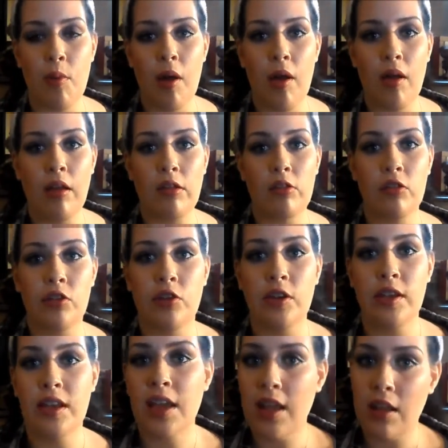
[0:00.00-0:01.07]
well as
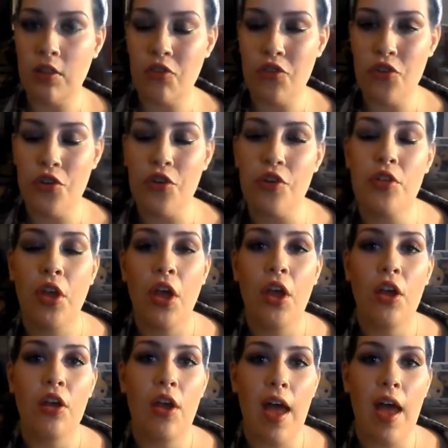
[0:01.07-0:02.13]
certain cancers,
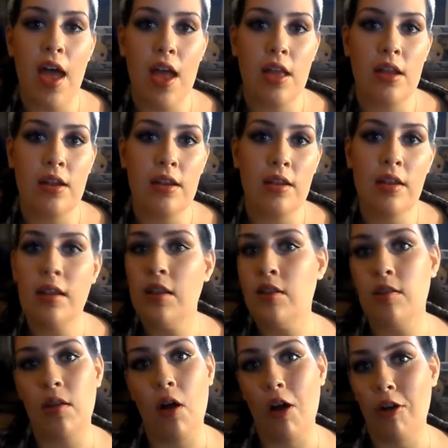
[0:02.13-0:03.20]
and it
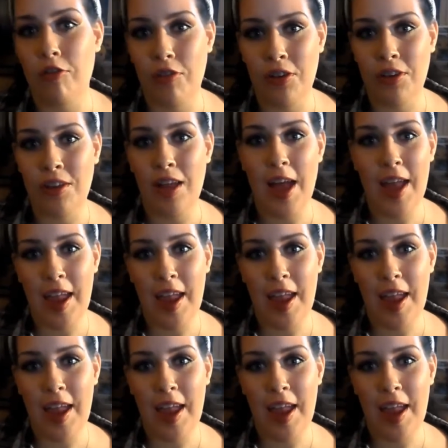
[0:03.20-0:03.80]
is awful.